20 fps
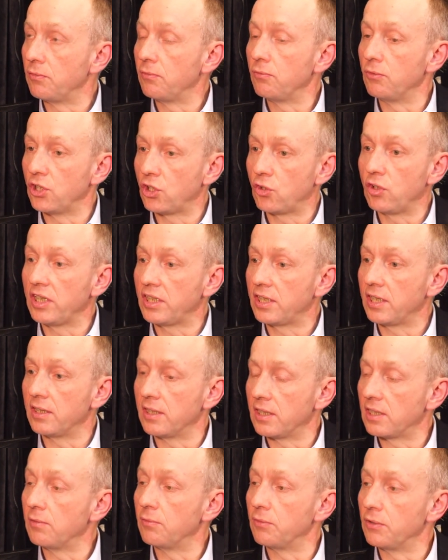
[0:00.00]
restricting the
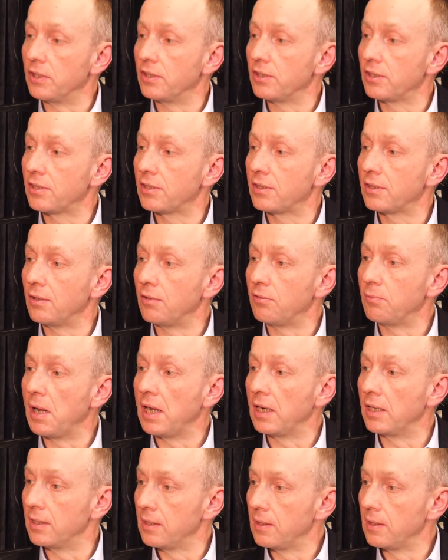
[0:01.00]
sinfulness of man.